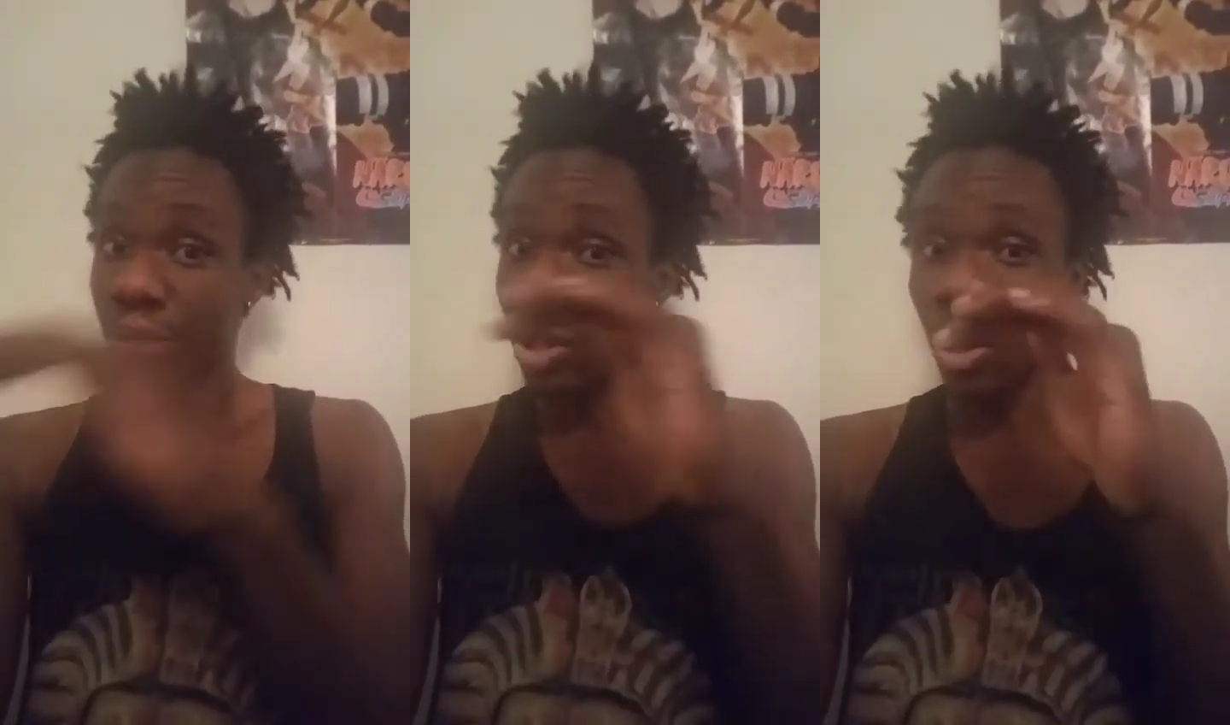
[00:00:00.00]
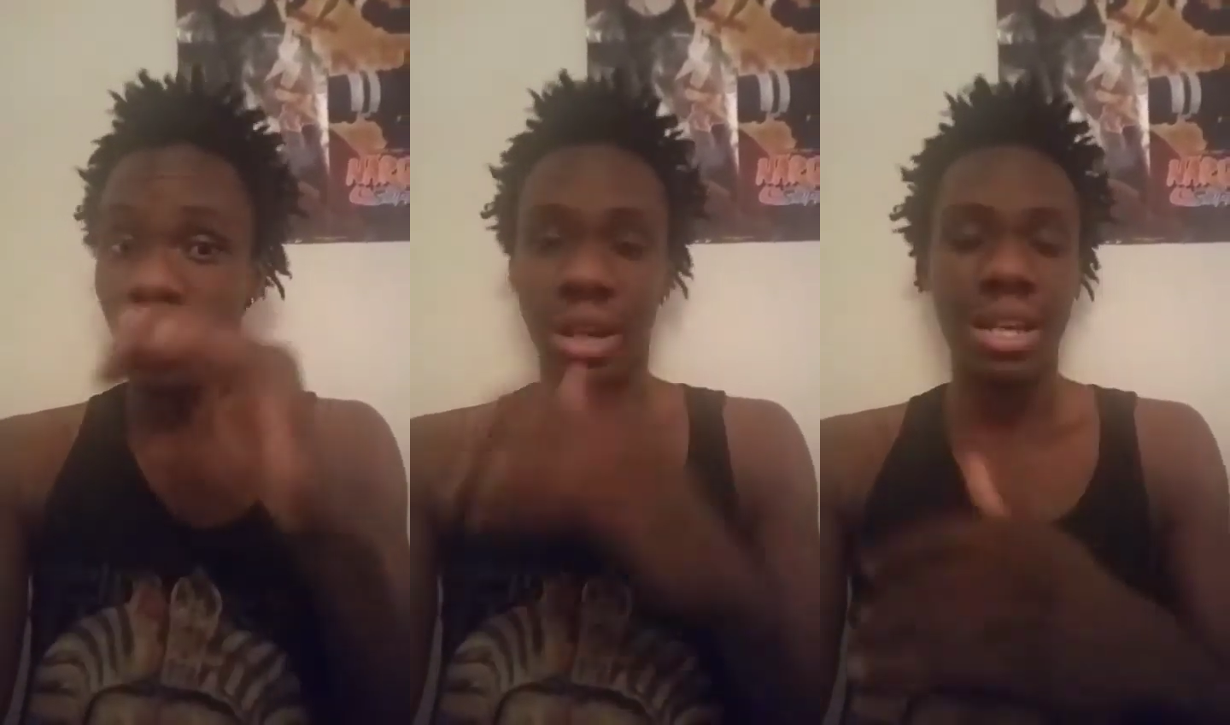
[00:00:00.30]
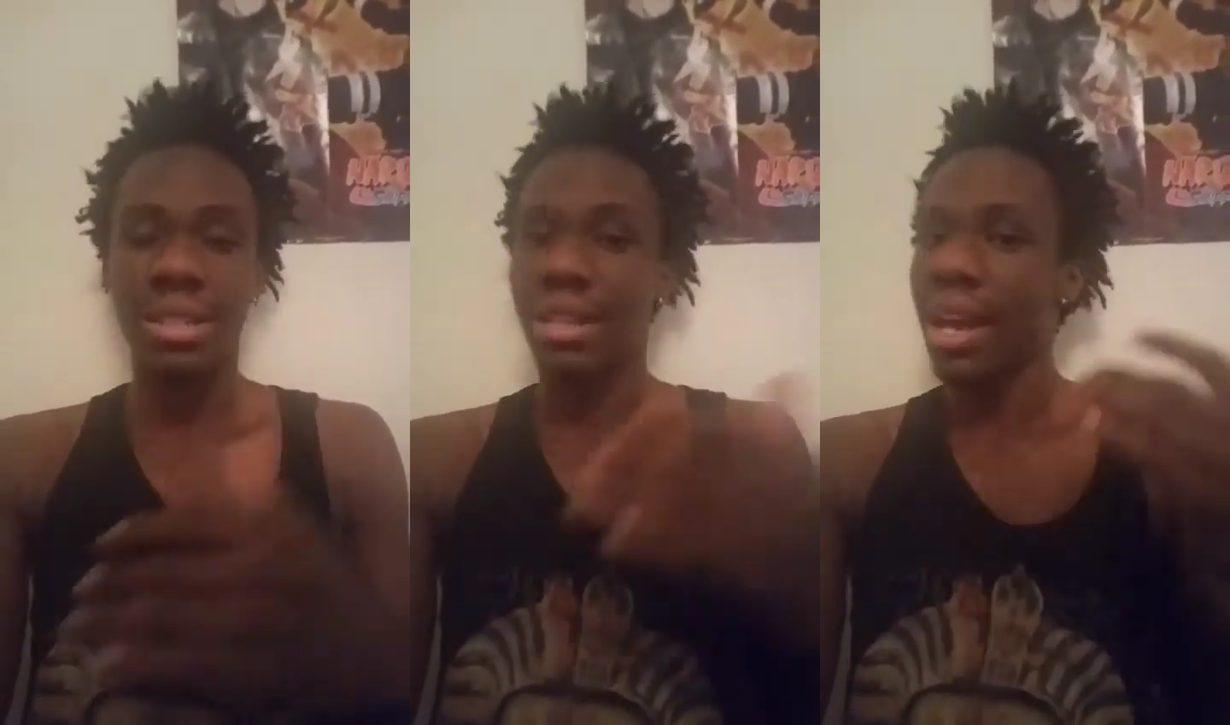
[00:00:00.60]
You know,
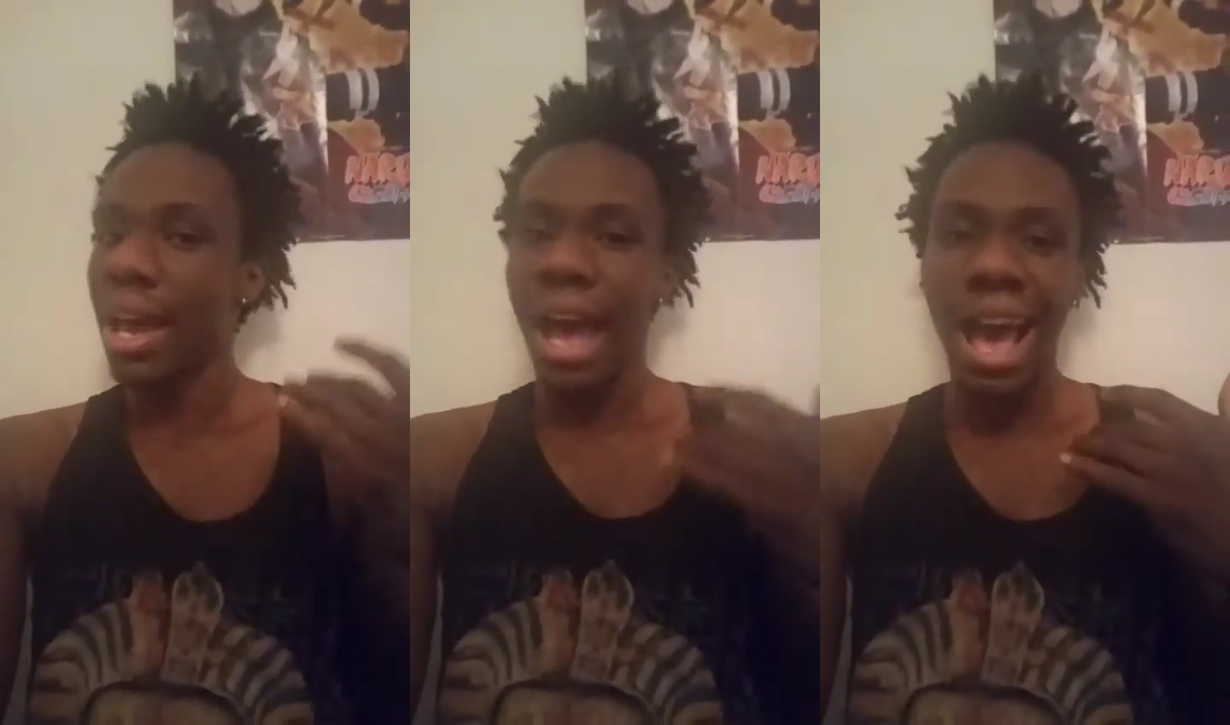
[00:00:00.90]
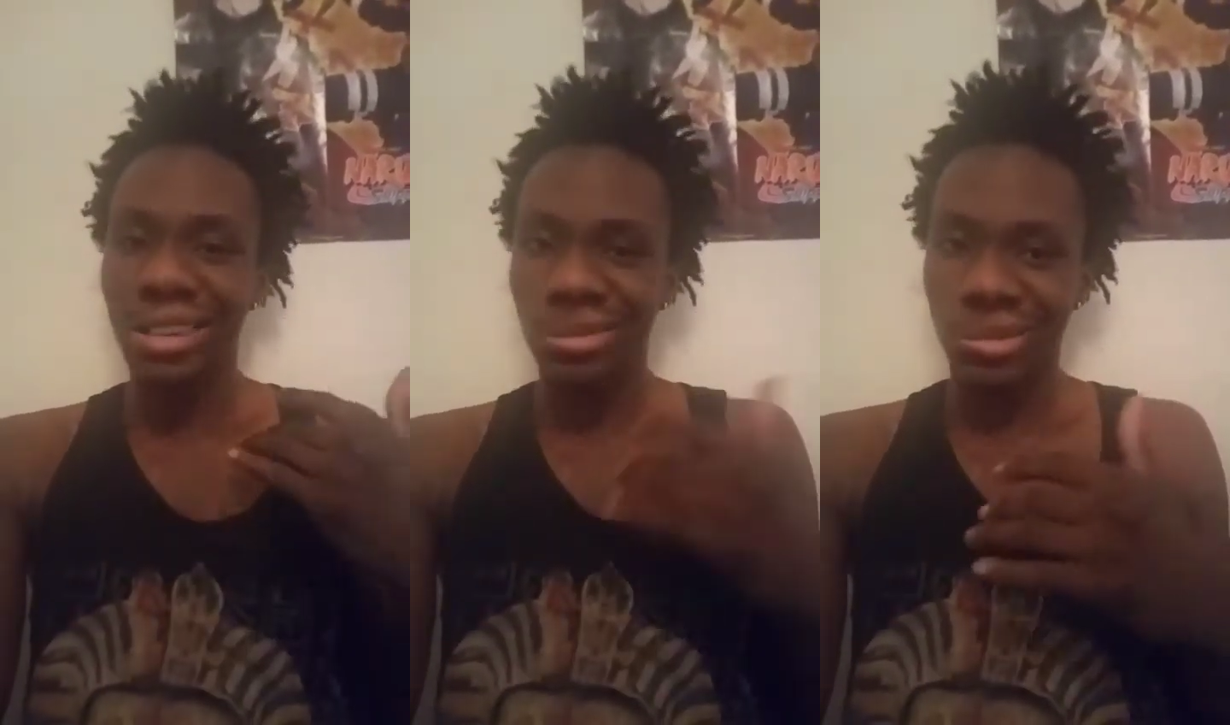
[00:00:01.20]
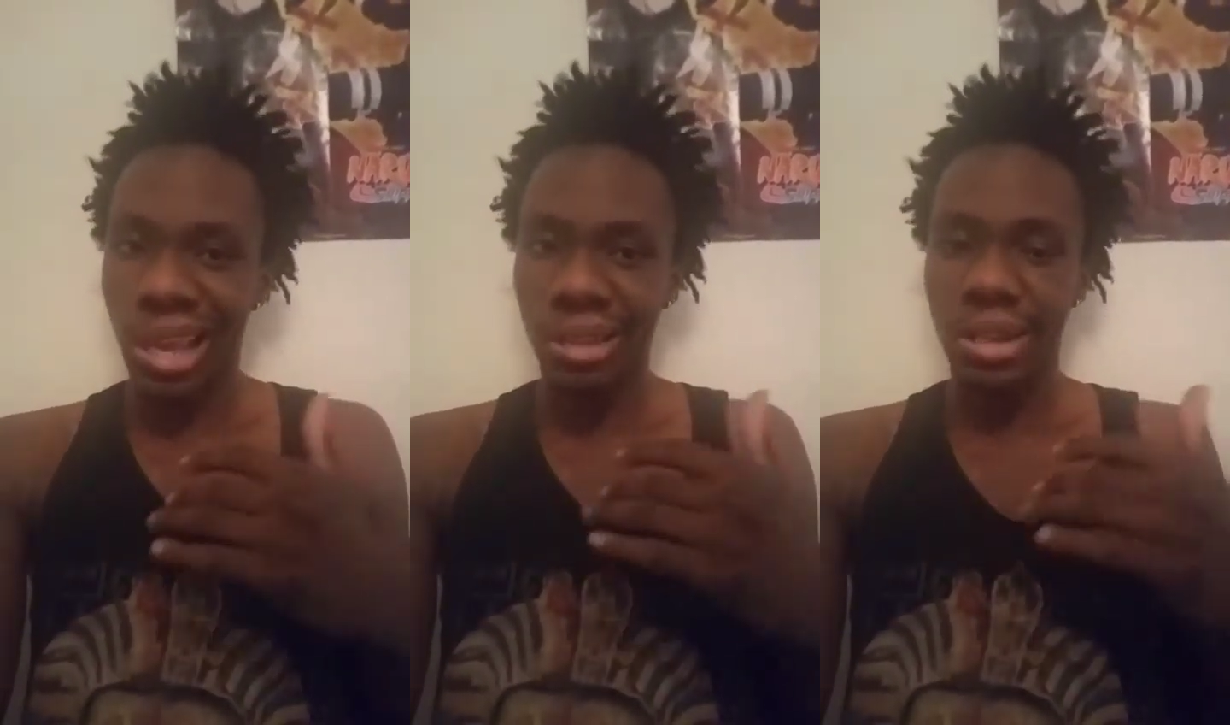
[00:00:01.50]
because I don't
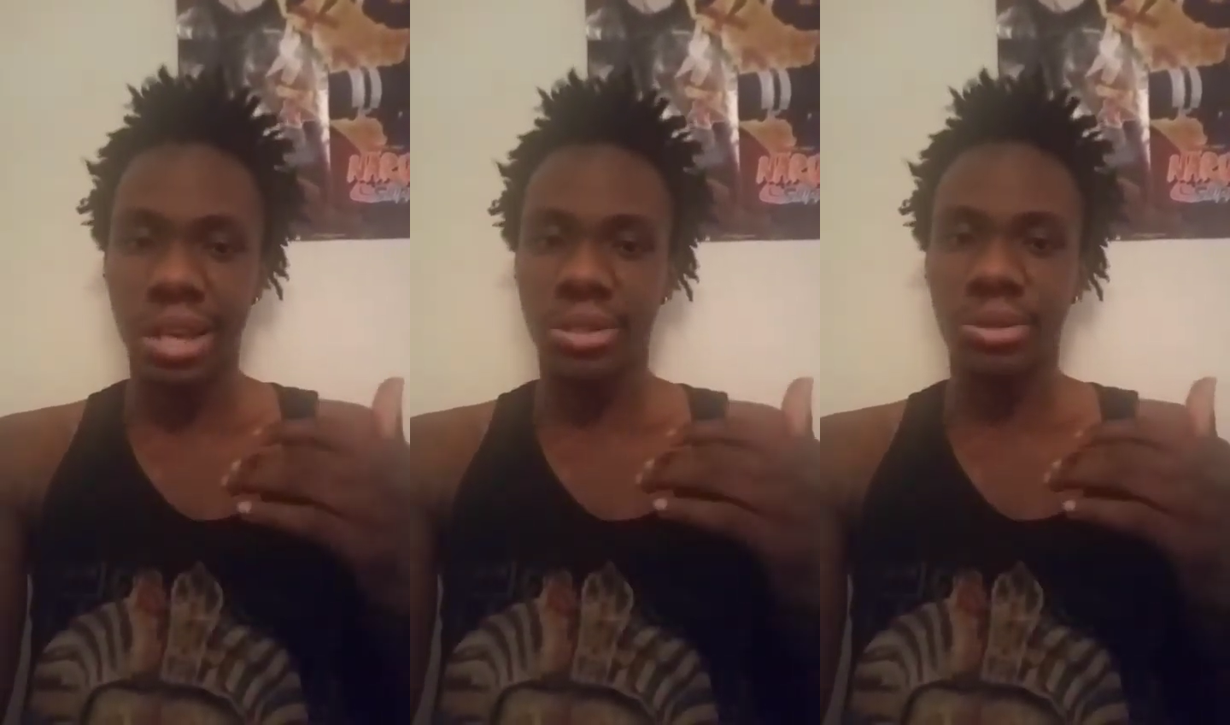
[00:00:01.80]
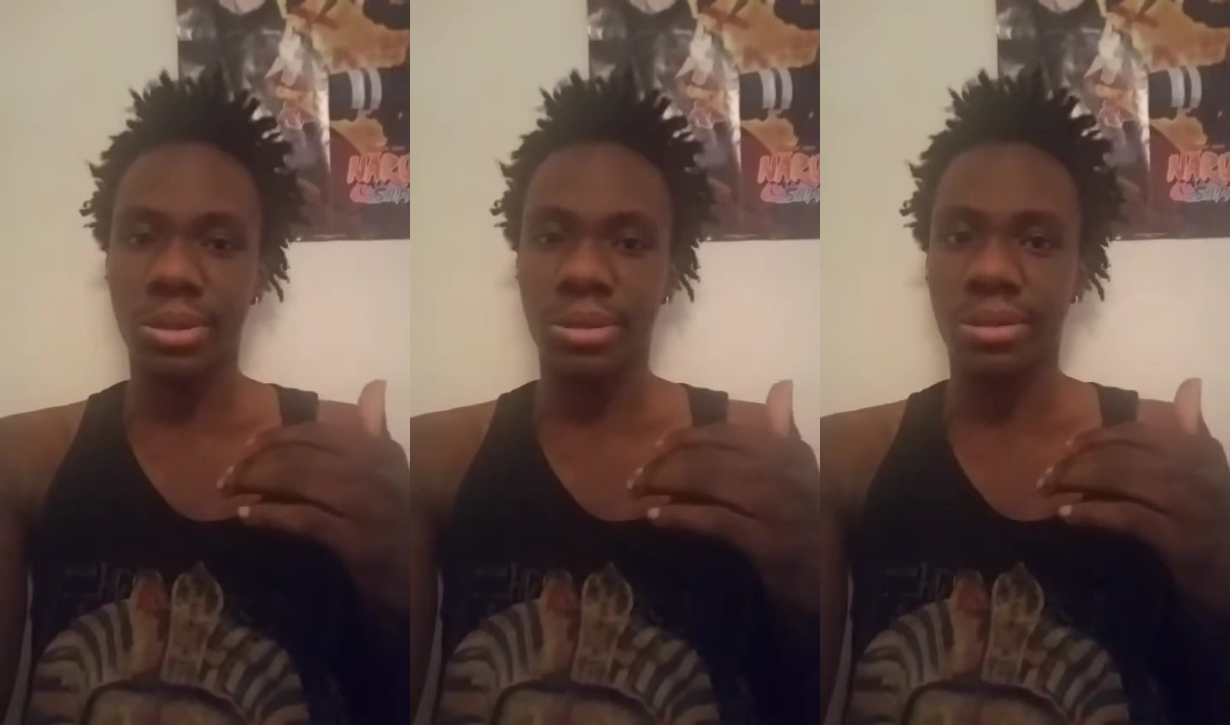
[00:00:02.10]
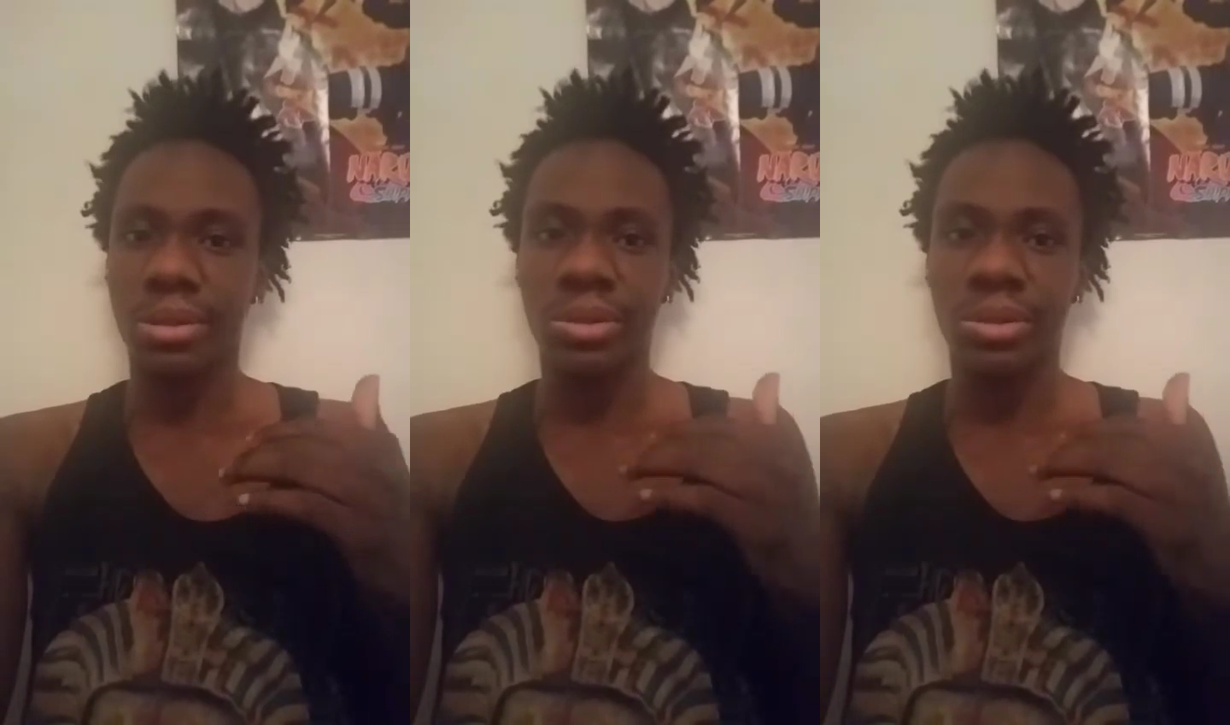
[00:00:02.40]
think Natsu's